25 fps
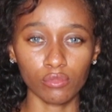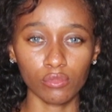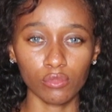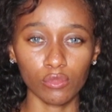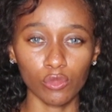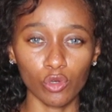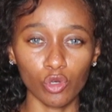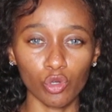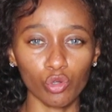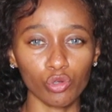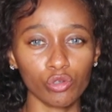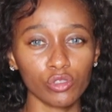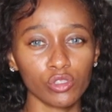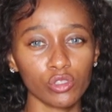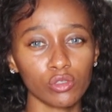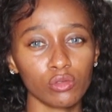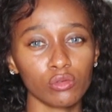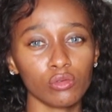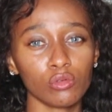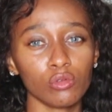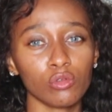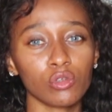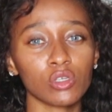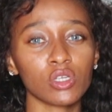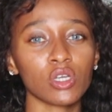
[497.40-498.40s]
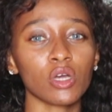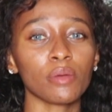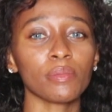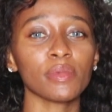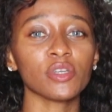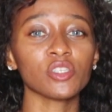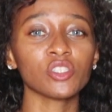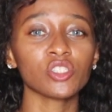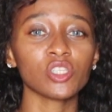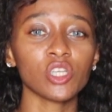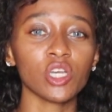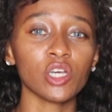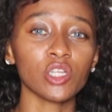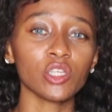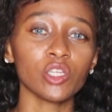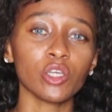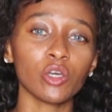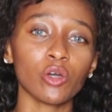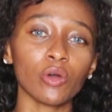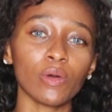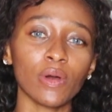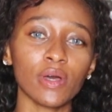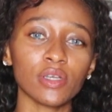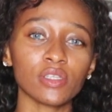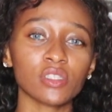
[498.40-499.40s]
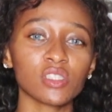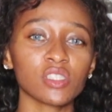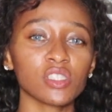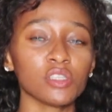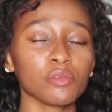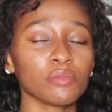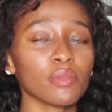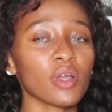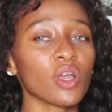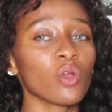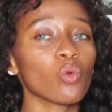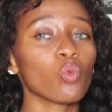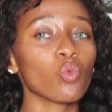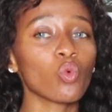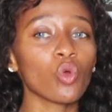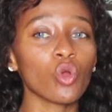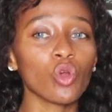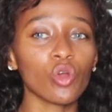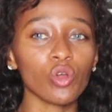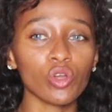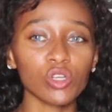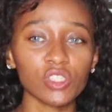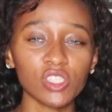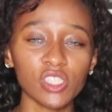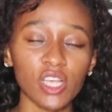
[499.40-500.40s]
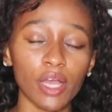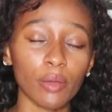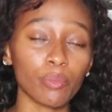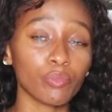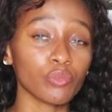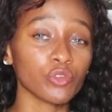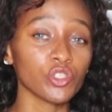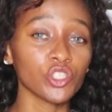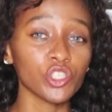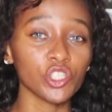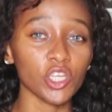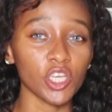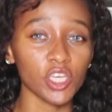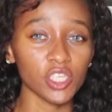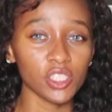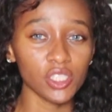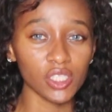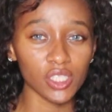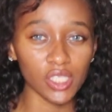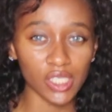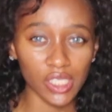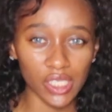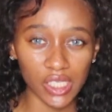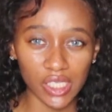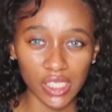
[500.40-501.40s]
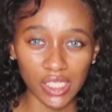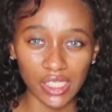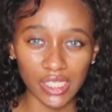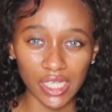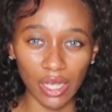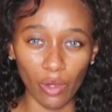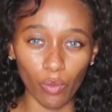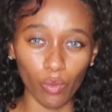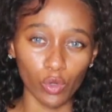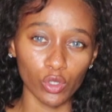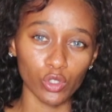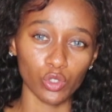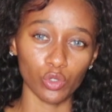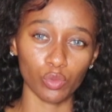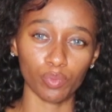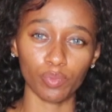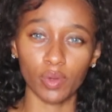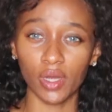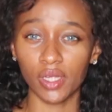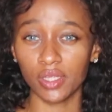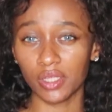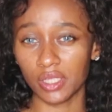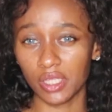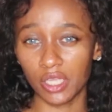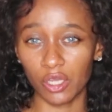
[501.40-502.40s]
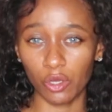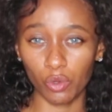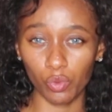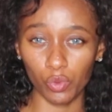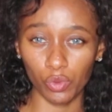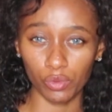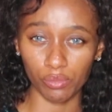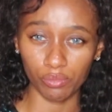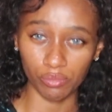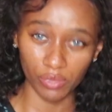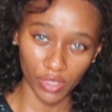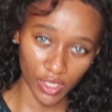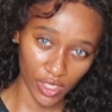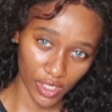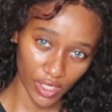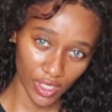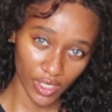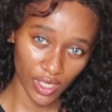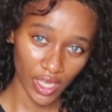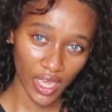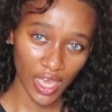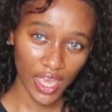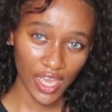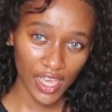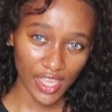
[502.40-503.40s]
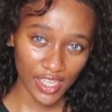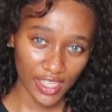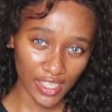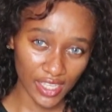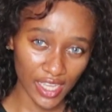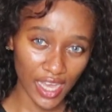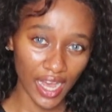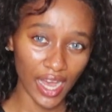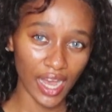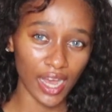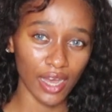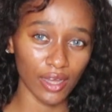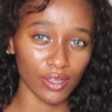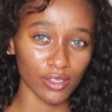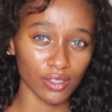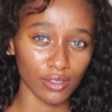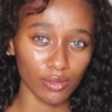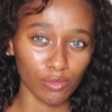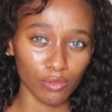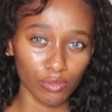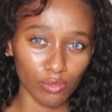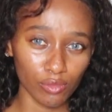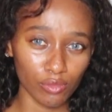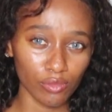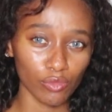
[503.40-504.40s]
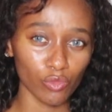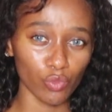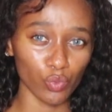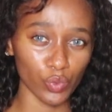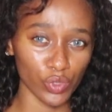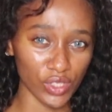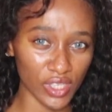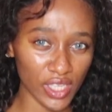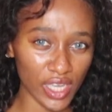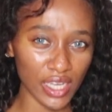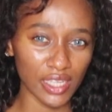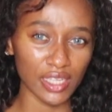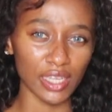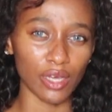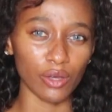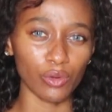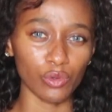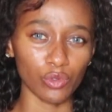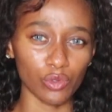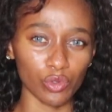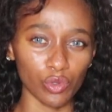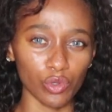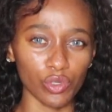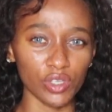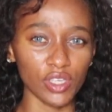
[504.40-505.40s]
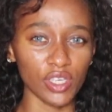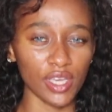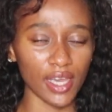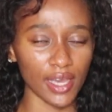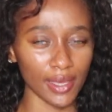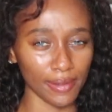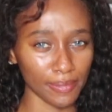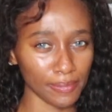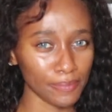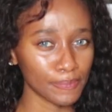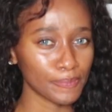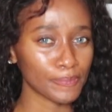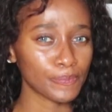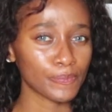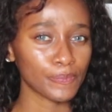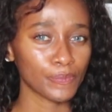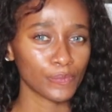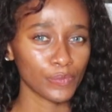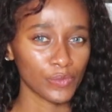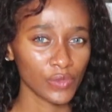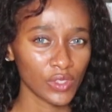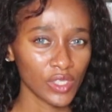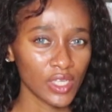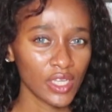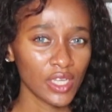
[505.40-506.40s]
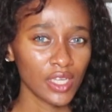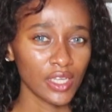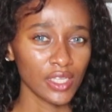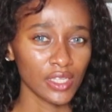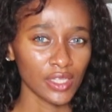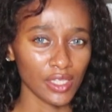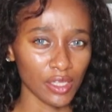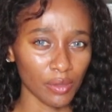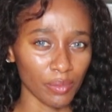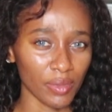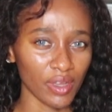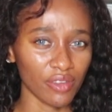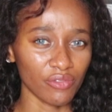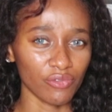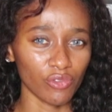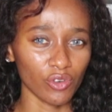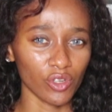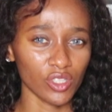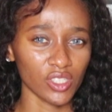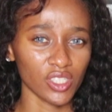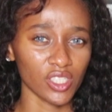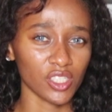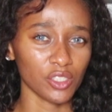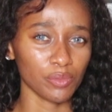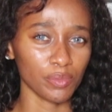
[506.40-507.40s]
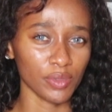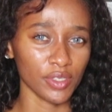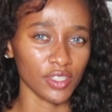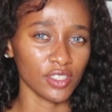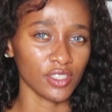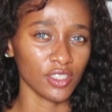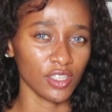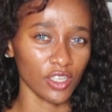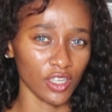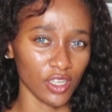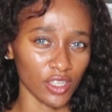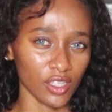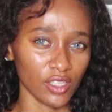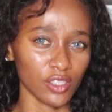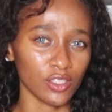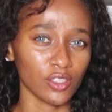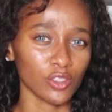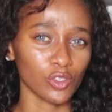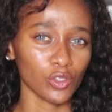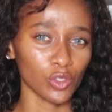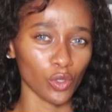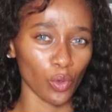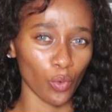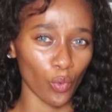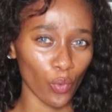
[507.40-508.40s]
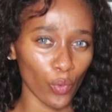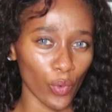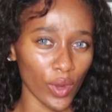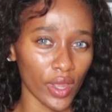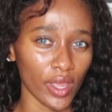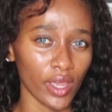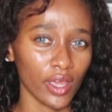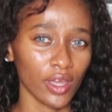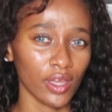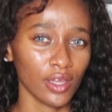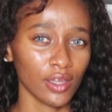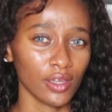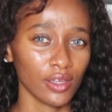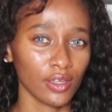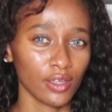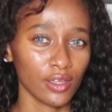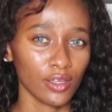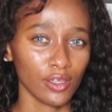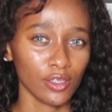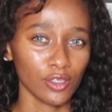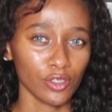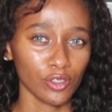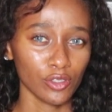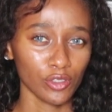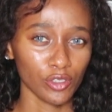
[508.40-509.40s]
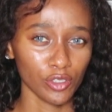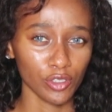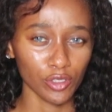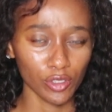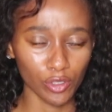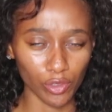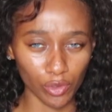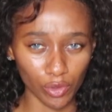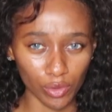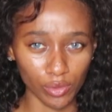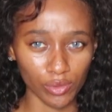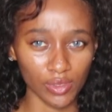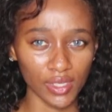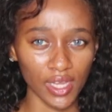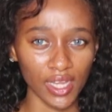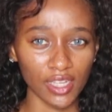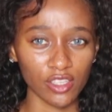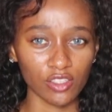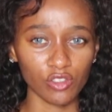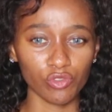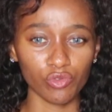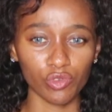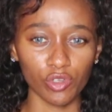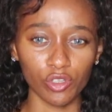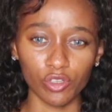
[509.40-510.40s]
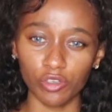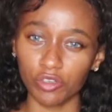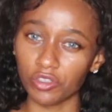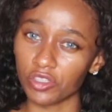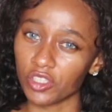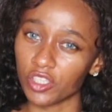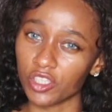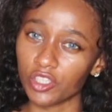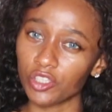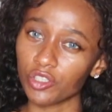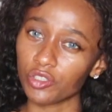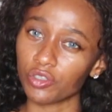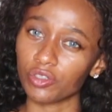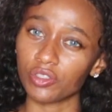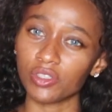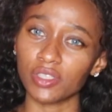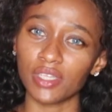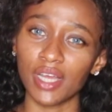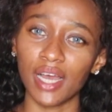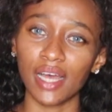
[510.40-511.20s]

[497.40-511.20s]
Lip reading: look at my channel, see my works, appreciate it, I want to partner with me. Yeah, with that I will know yet that my voice is being heard somewhere. Do you know, that's recognition.